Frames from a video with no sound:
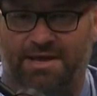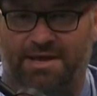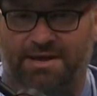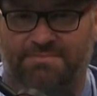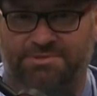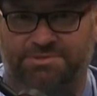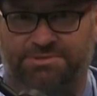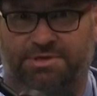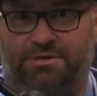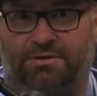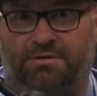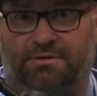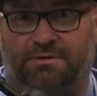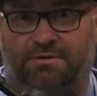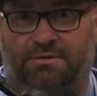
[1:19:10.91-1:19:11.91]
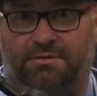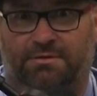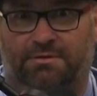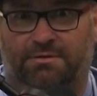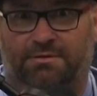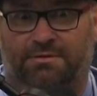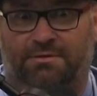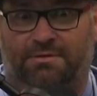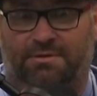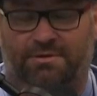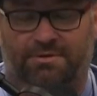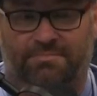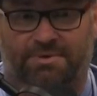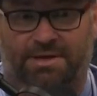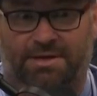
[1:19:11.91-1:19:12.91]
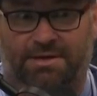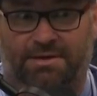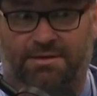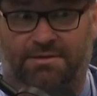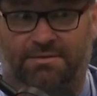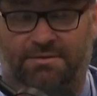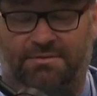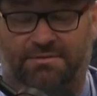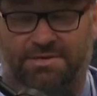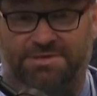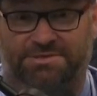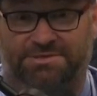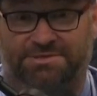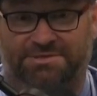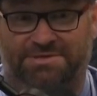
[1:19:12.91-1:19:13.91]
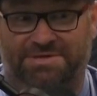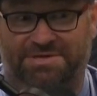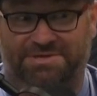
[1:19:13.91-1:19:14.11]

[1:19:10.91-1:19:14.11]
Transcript: And I'm just like, oh my, this